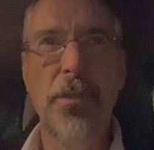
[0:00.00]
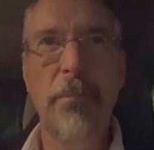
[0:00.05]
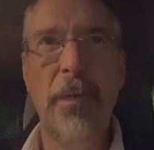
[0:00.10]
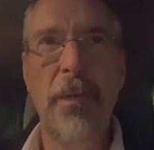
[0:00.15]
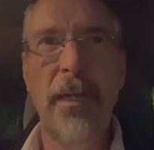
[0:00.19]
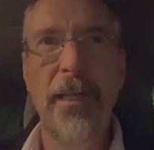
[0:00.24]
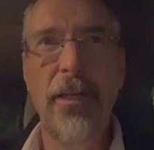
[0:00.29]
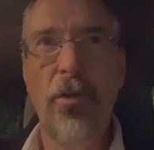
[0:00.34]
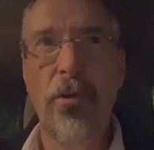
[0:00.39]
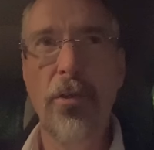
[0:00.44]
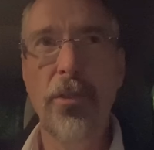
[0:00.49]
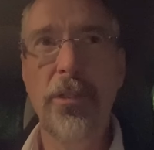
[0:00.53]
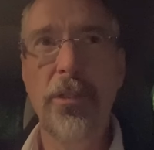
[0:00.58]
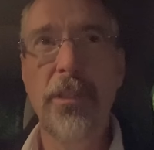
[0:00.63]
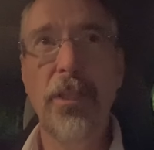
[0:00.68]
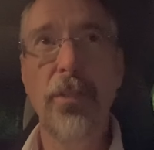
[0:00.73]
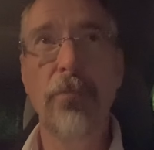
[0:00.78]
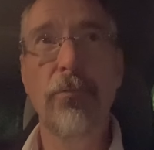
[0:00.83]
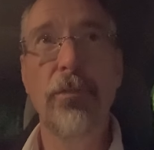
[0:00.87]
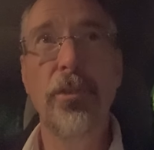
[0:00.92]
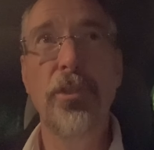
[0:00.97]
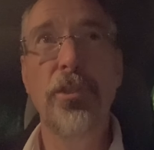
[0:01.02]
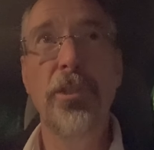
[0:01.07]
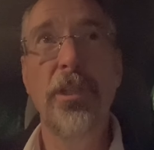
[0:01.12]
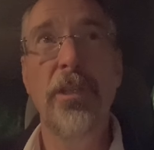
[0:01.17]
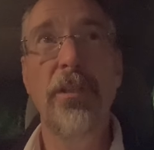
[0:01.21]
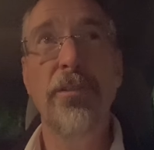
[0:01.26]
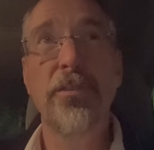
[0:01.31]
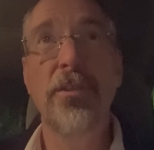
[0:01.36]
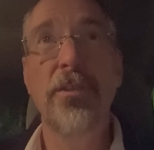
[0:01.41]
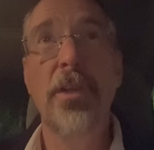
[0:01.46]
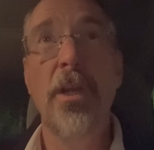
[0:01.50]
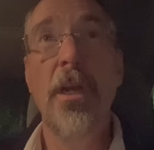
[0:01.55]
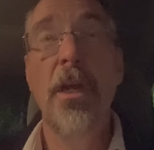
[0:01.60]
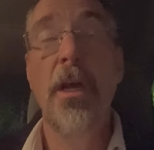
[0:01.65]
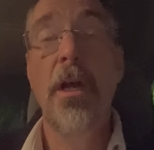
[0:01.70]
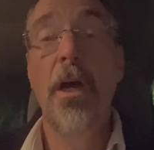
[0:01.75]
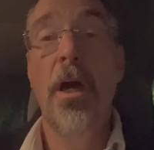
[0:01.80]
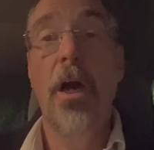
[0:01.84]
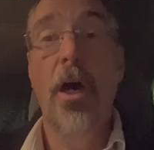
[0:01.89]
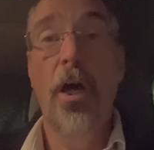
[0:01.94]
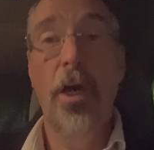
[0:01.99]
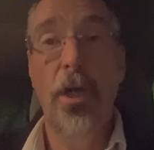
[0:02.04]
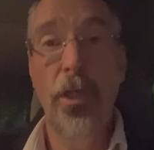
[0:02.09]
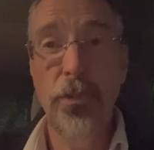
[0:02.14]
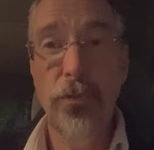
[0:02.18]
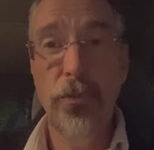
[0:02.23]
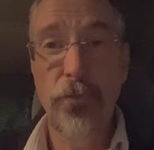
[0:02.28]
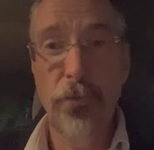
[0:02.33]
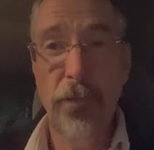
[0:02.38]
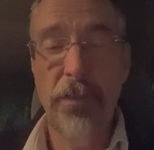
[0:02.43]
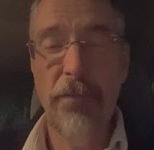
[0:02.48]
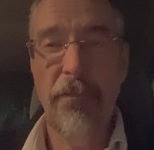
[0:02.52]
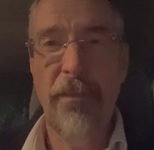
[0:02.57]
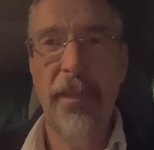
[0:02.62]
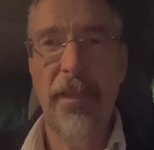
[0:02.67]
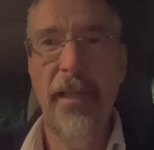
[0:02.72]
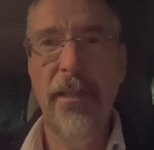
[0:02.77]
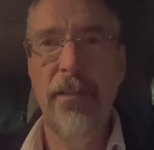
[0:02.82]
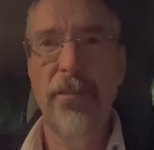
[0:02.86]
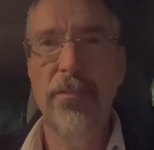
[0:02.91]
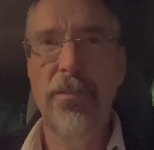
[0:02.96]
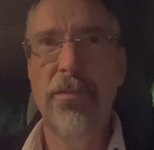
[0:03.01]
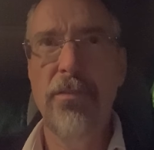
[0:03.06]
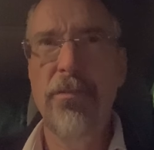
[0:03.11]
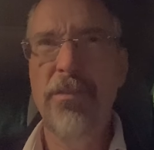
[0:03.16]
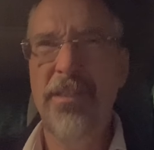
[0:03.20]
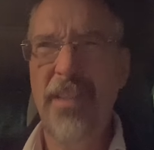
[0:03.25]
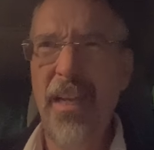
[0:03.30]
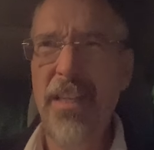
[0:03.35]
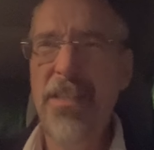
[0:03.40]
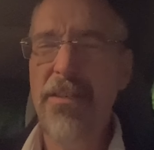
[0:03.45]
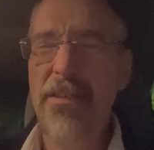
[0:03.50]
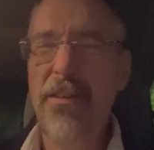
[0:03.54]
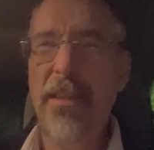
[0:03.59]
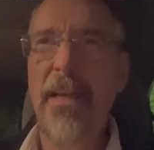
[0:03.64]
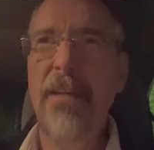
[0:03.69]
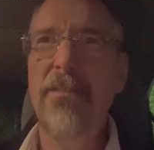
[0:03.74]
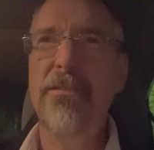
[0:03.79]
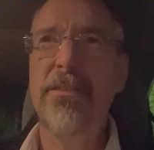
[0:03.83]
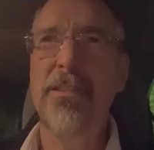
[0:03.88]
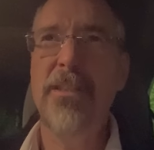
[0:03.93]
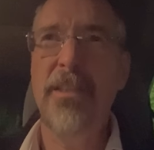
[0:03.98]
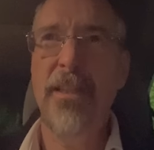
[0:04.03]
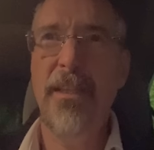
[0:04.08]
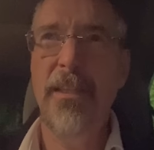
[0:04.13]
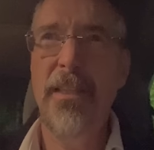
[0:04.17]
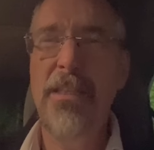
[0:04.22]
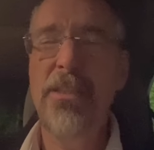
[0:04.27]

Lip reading: buy artillery shells. Hundreds of thousands, it